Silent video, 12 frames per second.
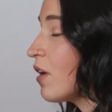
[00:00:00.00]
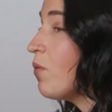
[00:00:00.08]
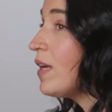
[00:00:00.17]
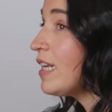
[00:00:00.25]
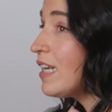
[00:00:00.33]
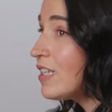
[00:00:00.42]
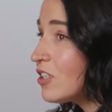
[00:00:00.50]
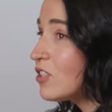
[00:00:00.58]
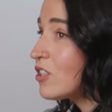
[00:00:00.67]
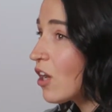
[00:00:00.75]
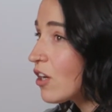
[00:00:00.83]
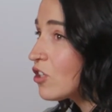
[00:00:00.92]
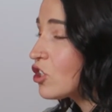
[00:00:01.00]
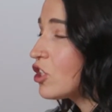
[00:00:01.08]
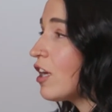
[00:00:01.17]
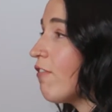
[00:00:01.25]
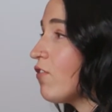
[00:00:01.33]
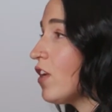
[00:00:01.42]
Like, we need to start
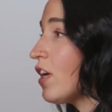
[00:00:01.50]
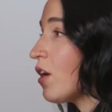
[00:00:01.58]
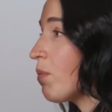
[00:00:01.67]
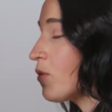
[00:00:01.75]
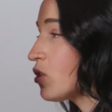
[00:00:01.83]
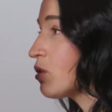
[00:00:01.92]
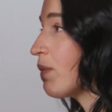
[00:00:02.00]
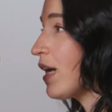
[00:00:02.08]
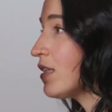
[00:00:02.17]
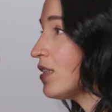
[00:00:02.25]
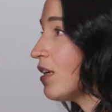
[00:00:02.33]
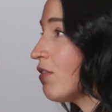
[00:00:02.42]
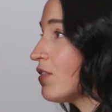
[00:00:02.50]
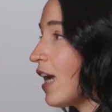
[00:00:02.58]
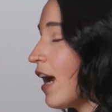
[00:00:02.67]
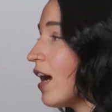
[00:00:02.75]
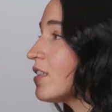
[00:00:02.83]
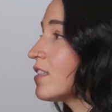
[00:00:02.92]
shifting our perspective to
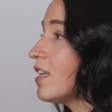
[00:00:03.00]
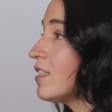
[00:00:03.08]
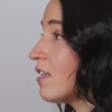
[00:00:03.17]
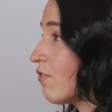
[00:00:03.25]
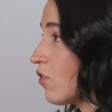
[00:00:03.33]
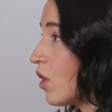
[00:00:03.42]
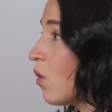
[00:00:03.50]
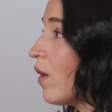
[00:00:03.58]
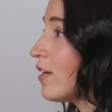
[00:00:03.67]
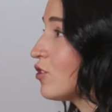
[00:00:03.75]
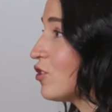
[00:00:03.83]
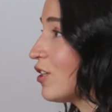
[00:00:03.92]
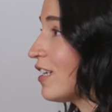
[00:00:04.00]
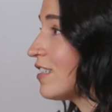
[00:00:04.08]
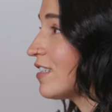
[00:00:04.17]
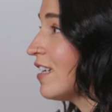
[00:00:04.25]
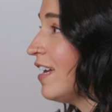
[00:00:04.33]
asking different questions.